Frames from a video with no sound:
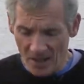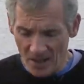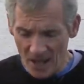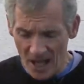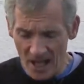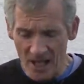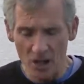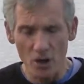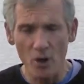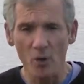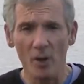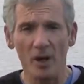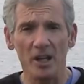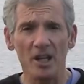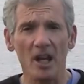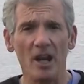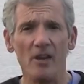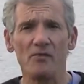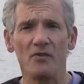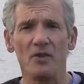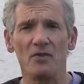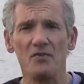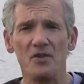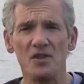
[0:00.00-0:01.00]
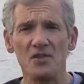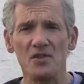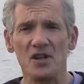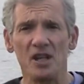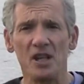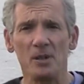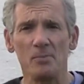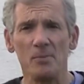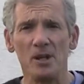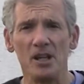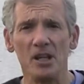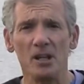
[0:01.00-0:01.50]
Thank you again for
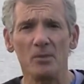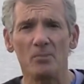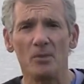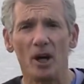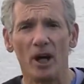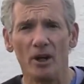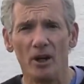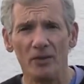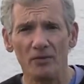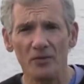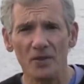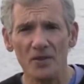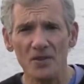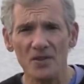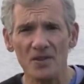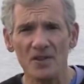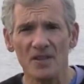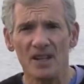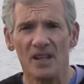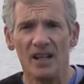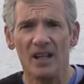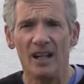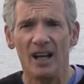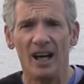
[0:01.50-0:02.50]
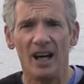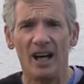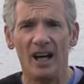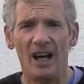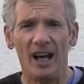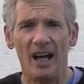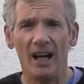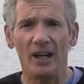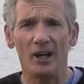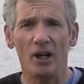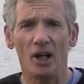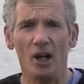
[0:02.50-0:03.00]
visiting me in my office uh,
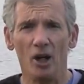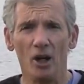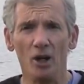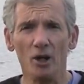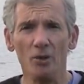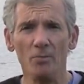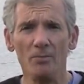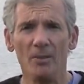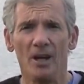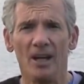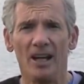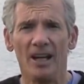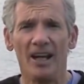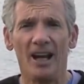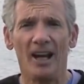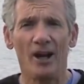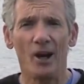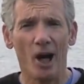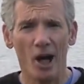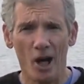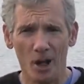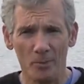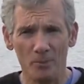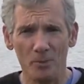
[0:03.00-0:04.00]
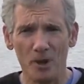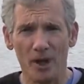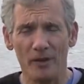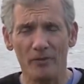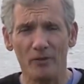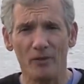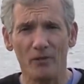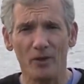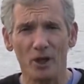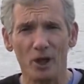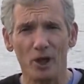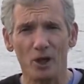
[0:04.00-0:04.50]
at home, and I hope you have
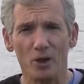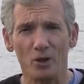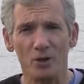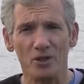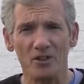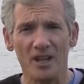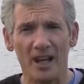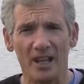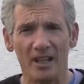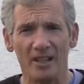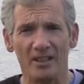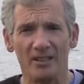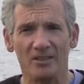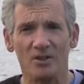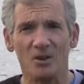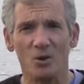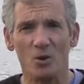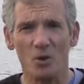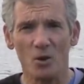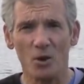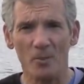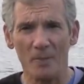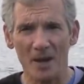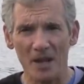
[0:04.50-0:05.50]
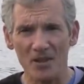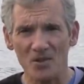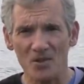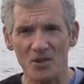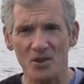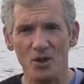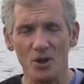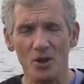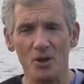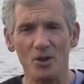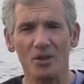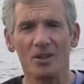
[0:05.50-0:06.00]
a very good day. All the best
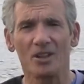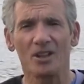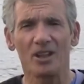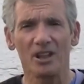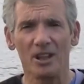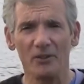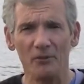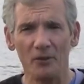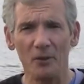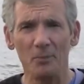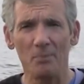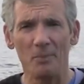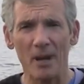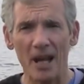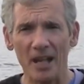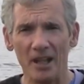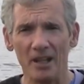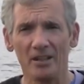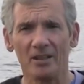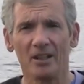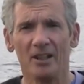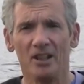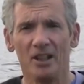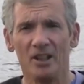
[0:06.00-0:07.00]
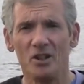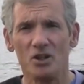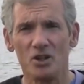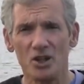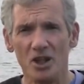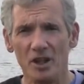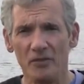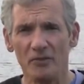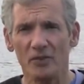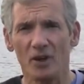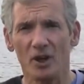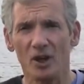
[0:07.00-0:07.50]
to you. Clifford Bennett,
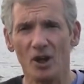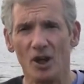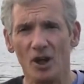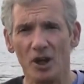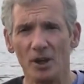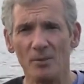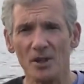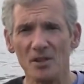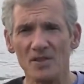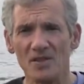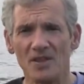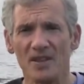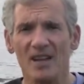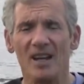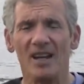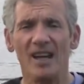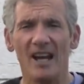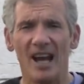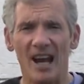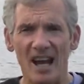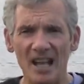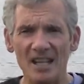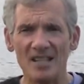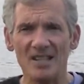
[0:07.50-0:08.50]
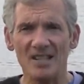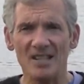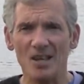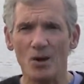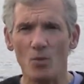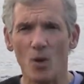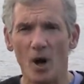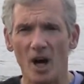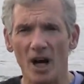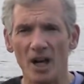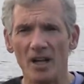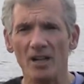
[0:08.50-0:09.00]
Chief Economist,
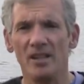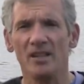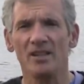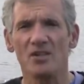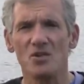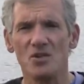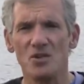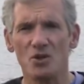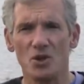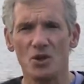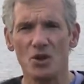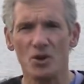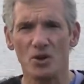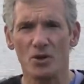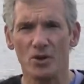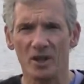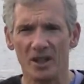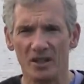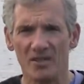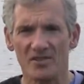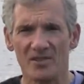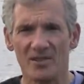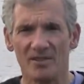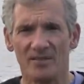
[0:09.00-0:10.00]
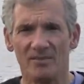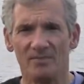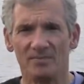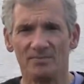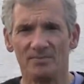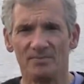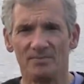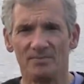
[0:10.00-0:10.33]
ACY Securities.